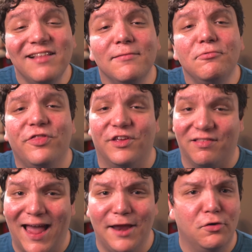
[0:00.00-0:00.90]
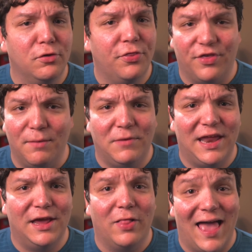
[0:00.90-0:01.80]
that's up to the title,
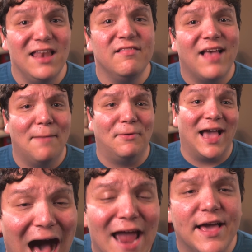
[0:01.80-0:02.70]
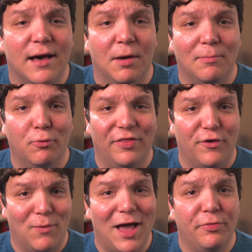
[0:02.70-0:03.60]
thumbnail, and topic I come up with
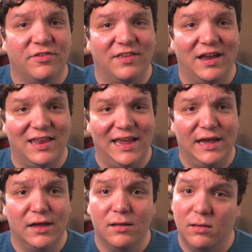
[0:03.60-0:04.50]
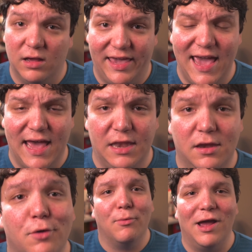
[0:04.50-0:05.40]
around this idea.
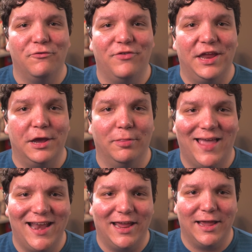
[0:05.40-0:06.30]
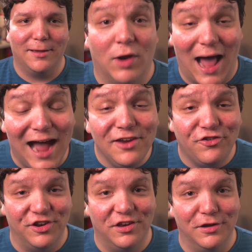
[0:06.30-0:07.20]
Again, around video lighting. What I
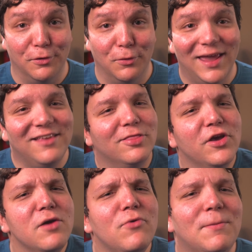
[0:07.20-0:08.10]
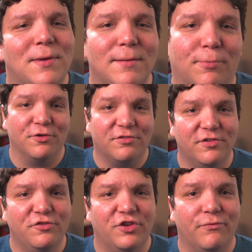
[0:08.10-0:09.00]
should do is look at what people are
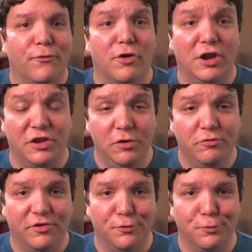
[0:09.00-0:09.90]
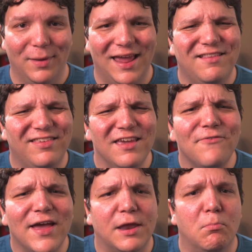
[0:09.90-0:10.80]
searching for on YouTube and see
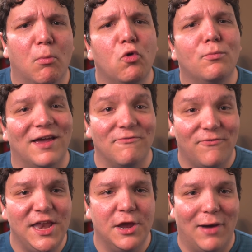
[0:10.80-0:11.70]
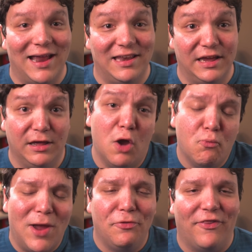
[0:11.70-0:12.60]
if I can mold my video idea
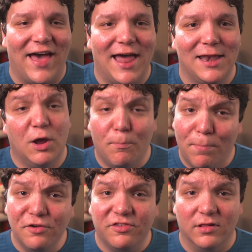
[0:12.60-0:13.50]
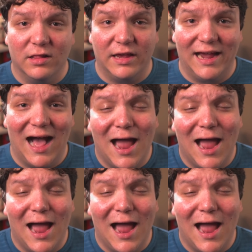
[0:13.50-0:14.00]
around that. Now personally,